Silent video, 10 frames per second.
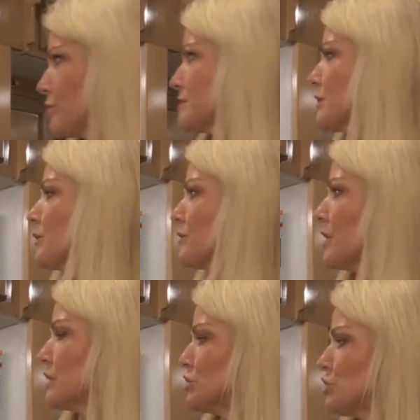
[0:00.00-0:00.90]
So we've
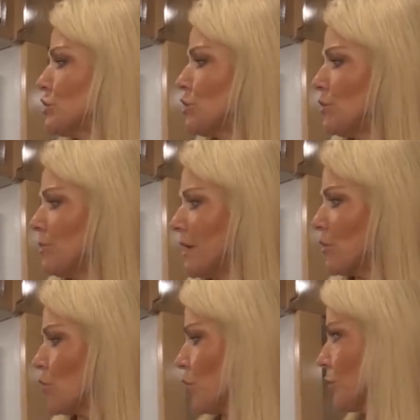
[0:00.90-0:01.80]
got two
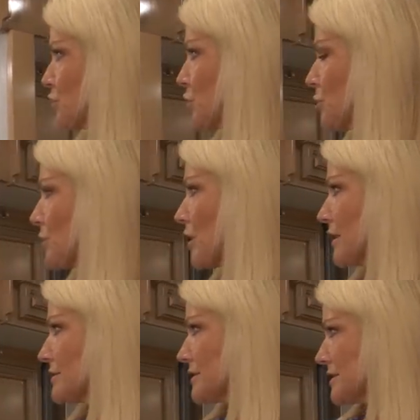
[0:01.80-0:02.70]
big wardrobe
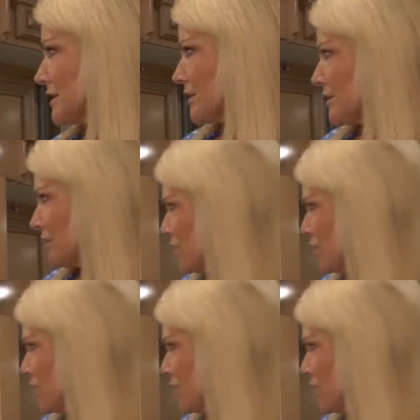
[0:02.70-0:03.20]
closets here.